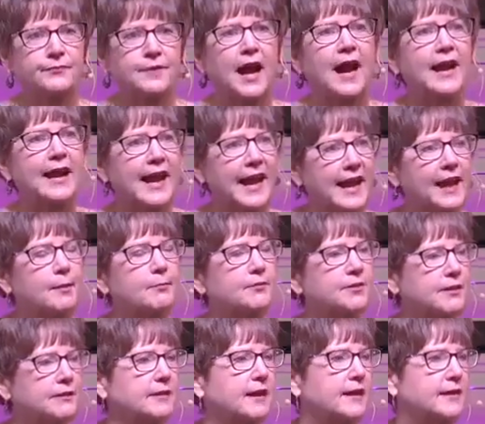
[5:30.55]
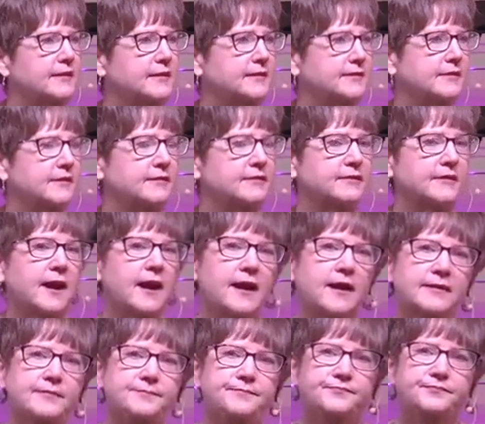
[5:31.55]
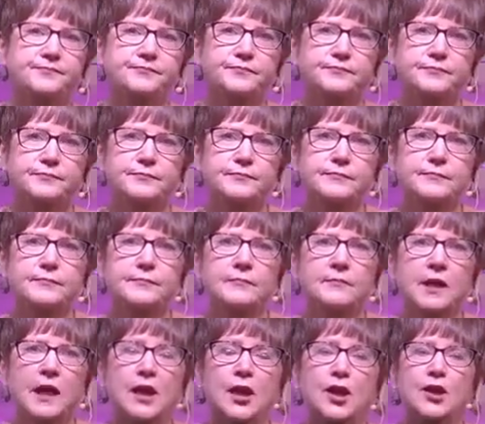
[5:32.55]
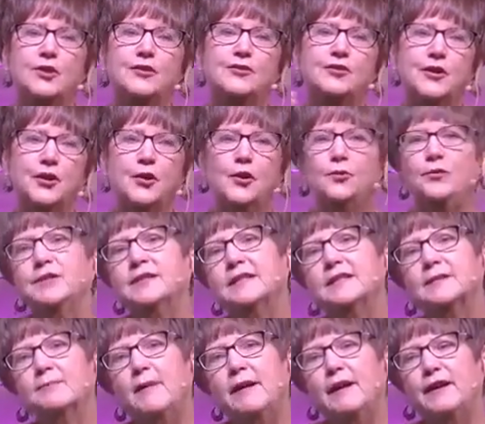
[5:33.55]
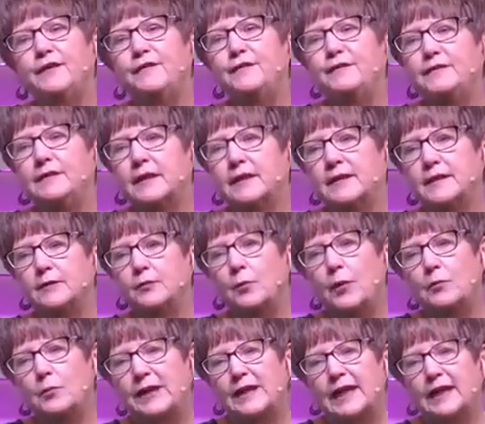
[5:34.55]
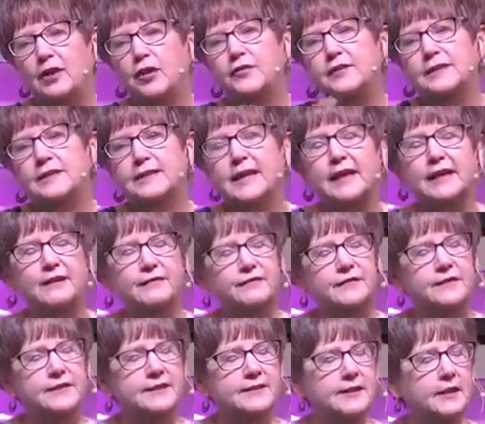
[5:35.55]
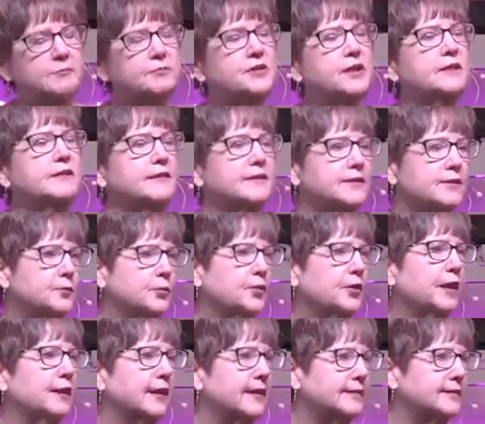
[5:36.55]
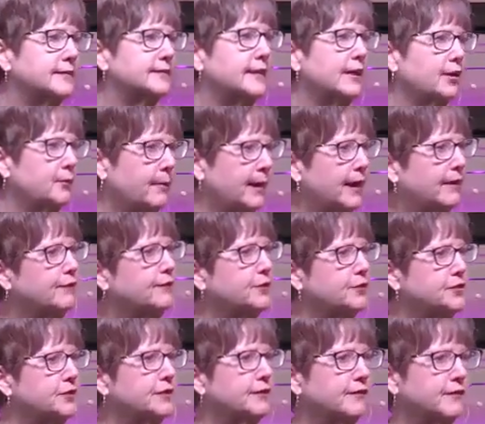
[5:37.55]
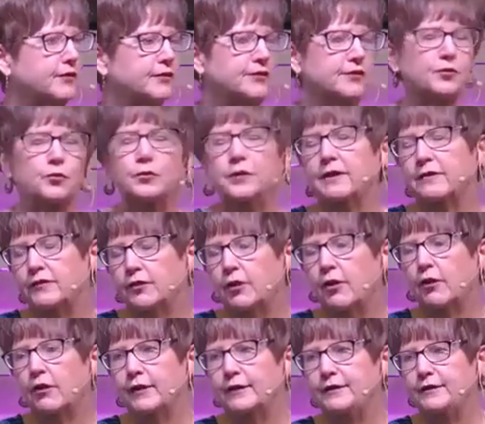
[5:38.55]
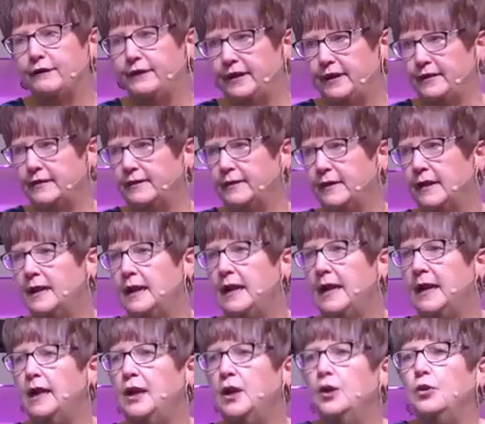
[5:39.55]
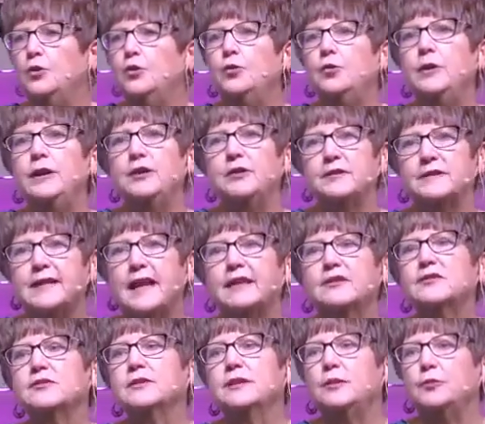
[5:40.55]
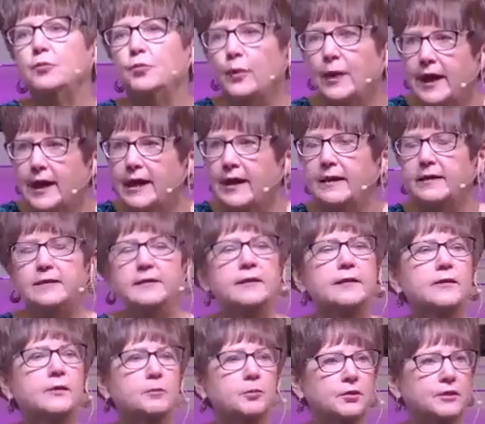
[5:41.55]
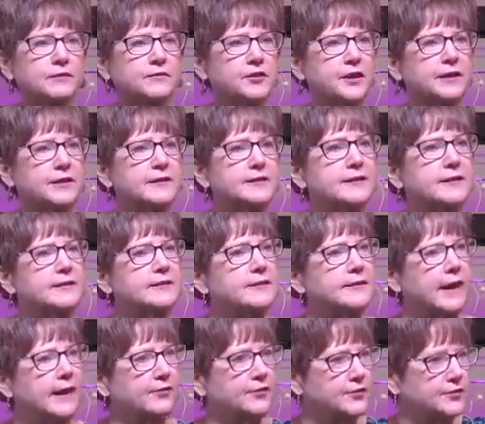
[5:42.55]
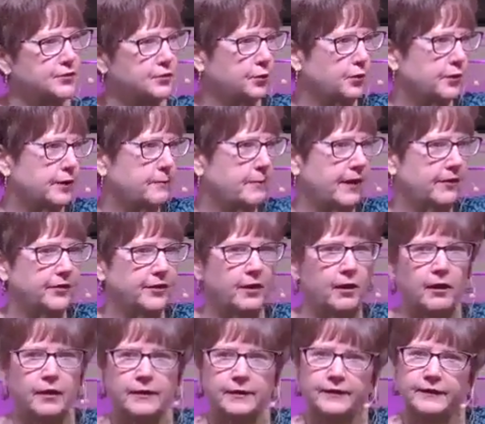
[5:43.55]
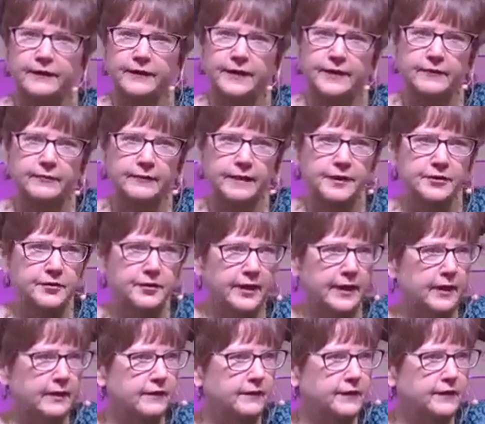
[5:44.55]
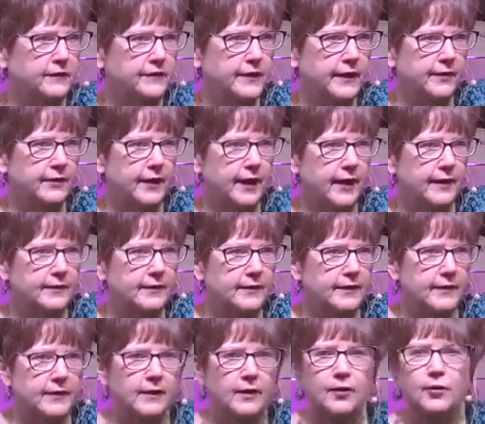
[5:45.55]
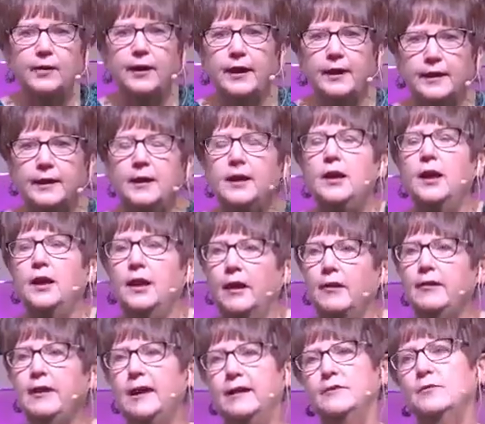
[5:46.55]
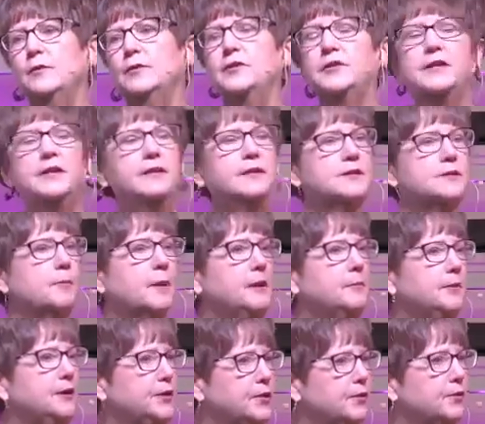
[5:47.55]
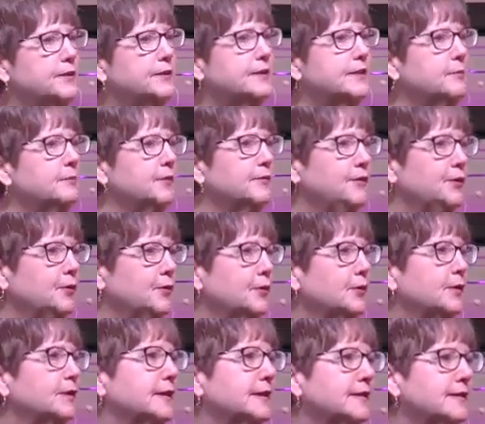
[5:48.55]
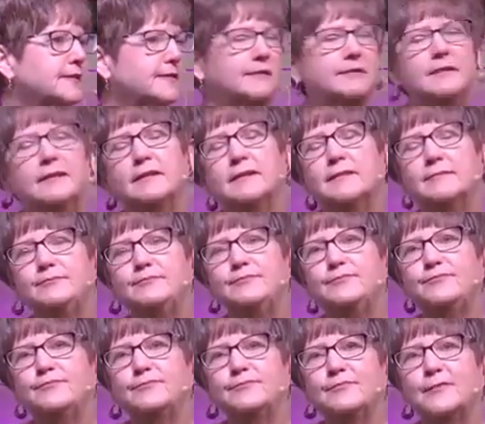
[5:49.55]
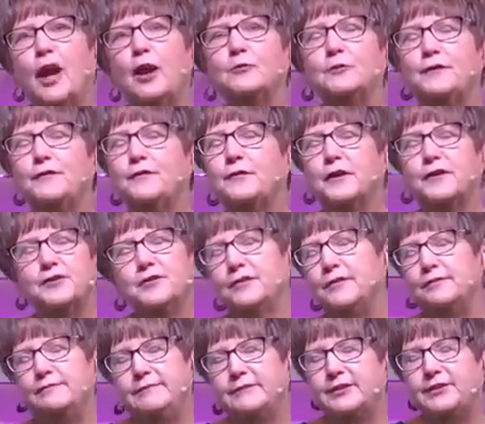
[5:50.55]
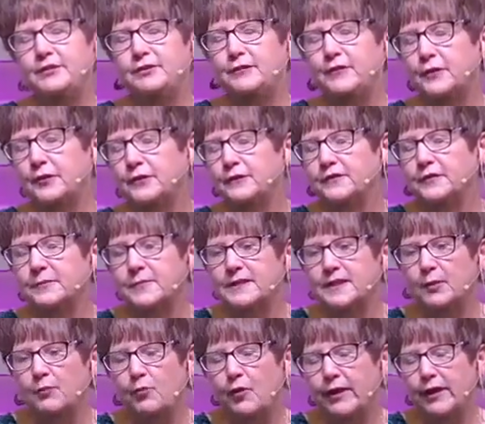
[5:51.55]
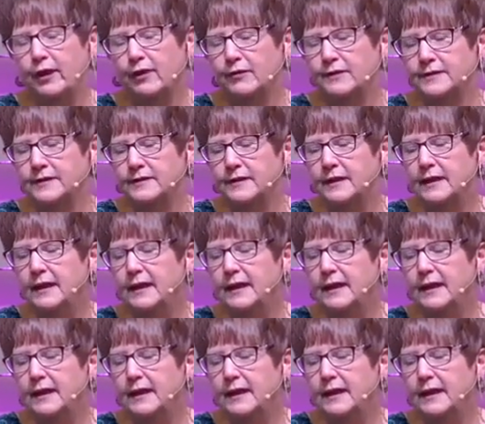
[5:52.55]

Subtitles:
I am the likeness of God. So this is my, when we get on this kind of subject, this is where I like to tell my version of the story of the Garden of Eden. Who here has actually read the book of Genesis and the story about the Garden of Eden? Raise your hand if you've done that. Okay. All right. Well, then this might be new to some of you, or at least a refresher that you've heard from someone else.